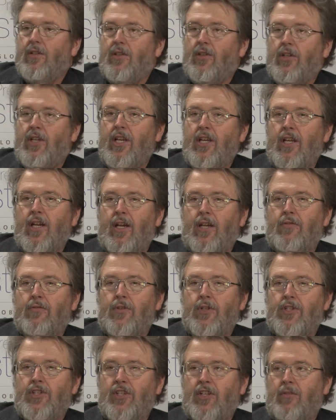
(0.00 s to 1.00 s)
looking at,
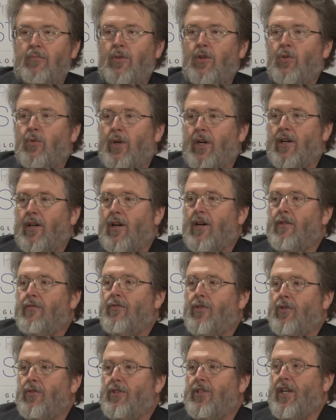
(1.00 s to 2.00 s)
for example, where are
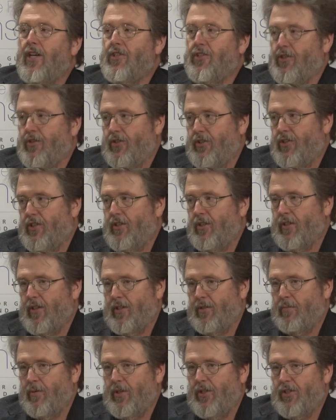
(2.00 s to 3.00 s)
food deserts in
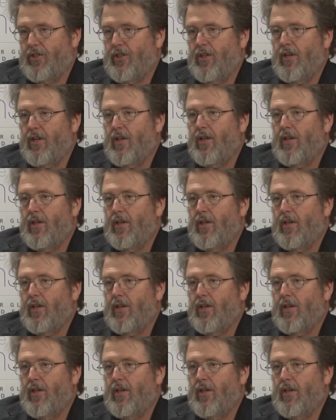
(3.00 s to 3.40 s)
Lethbridge?